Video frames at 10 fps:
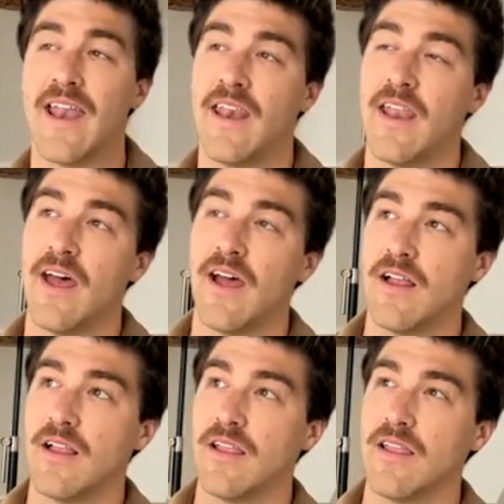And
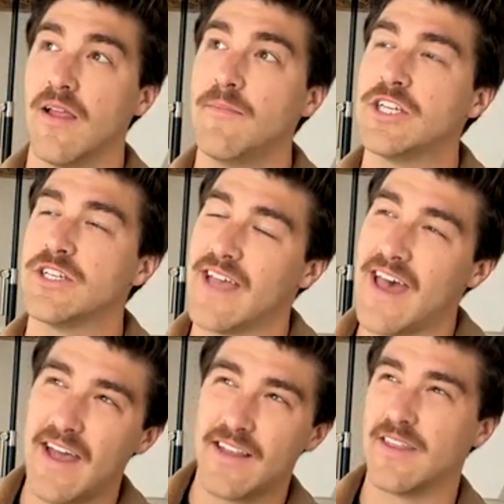let me just
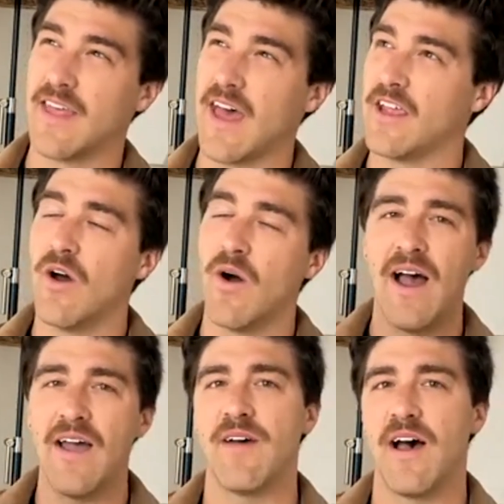add to that. You know,
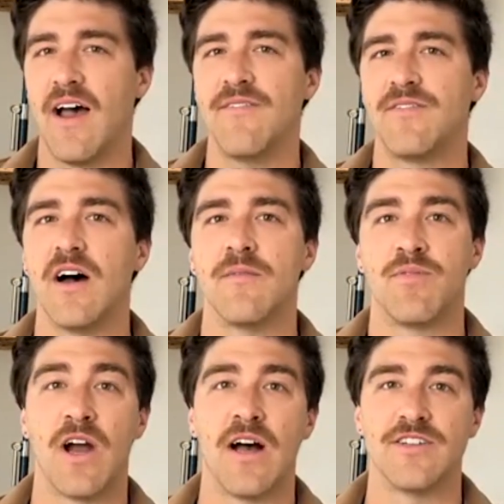I've I've done
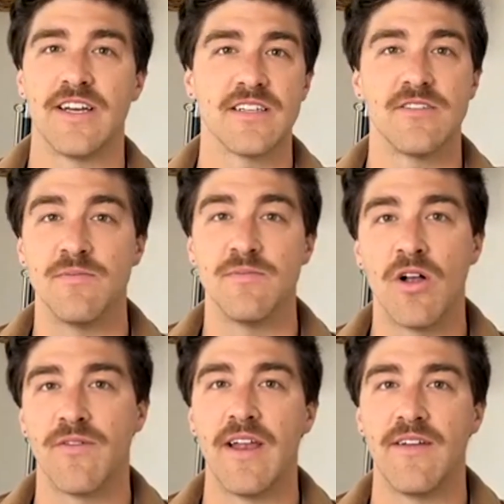projects,
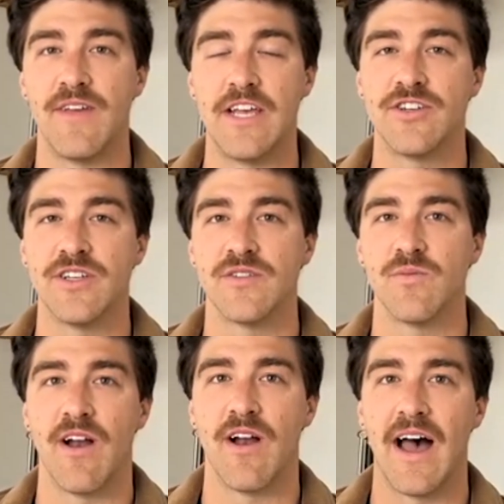smaller renovations
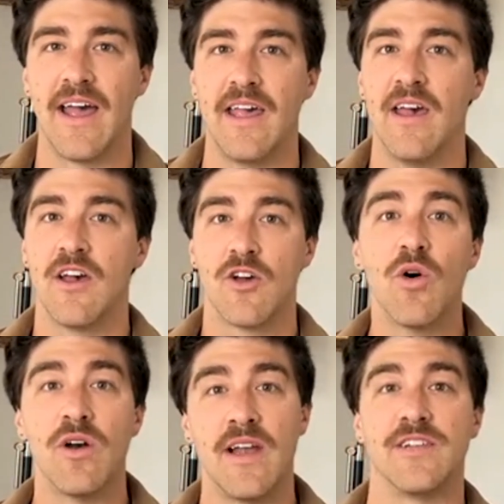where I
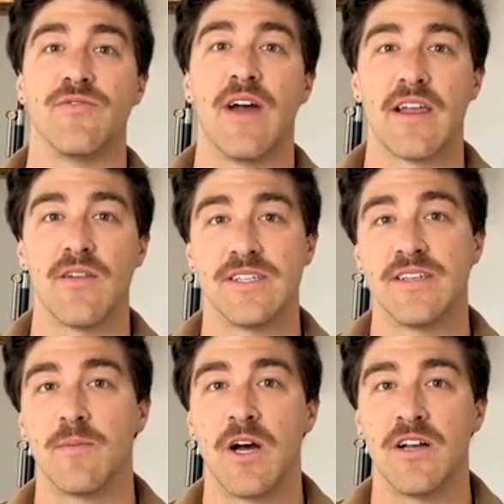coordinate directly with
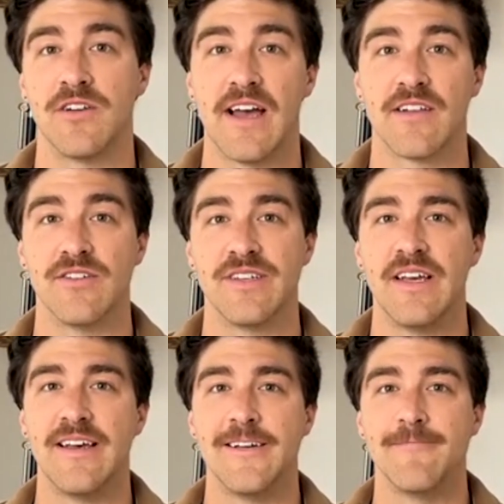subcontractors.
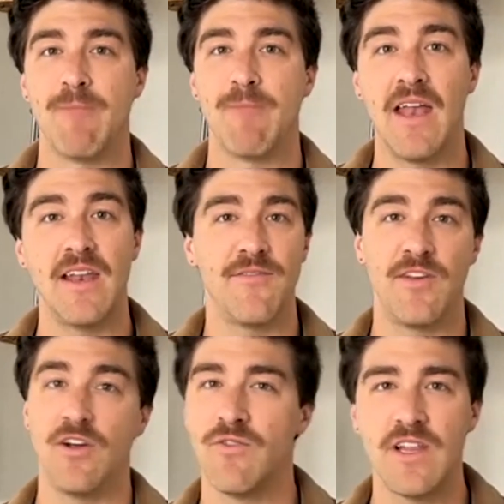And if
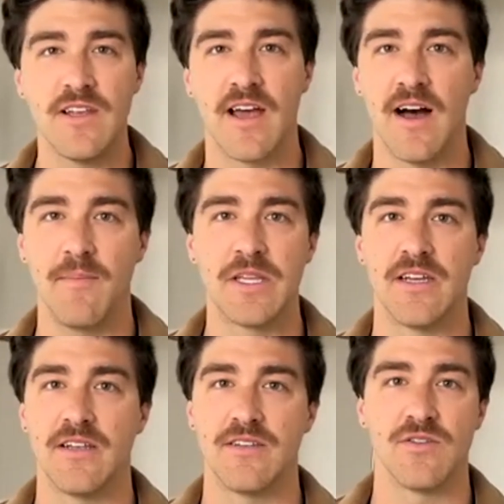you're a really
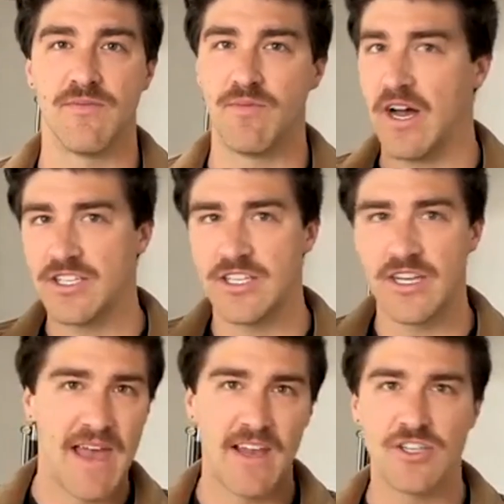competent sort of project
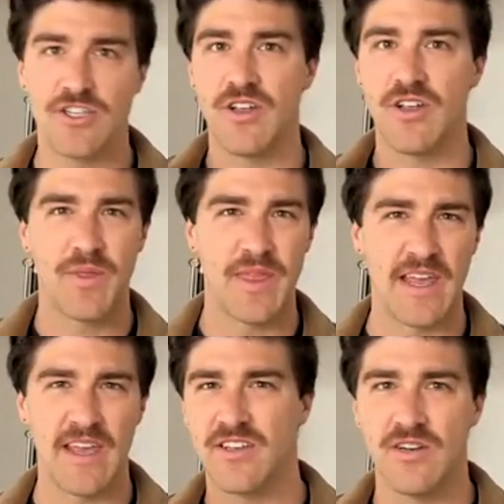manager and you
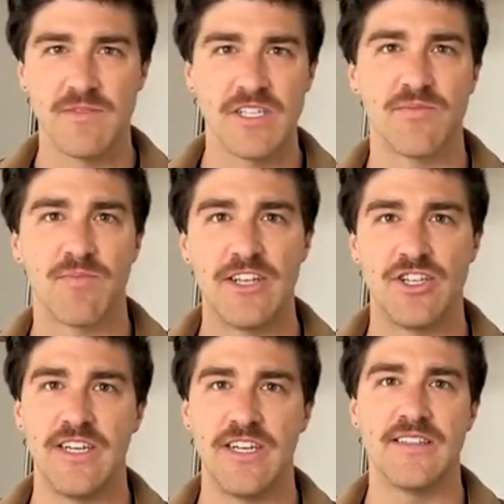think in terms of
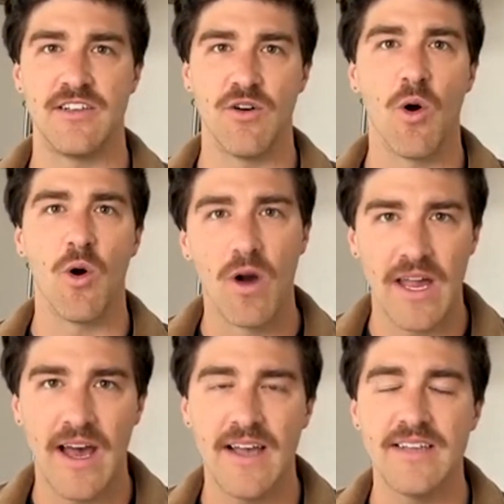spreadsheets and you're
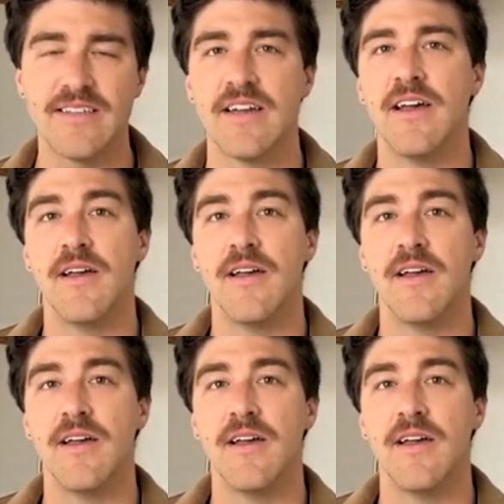organized,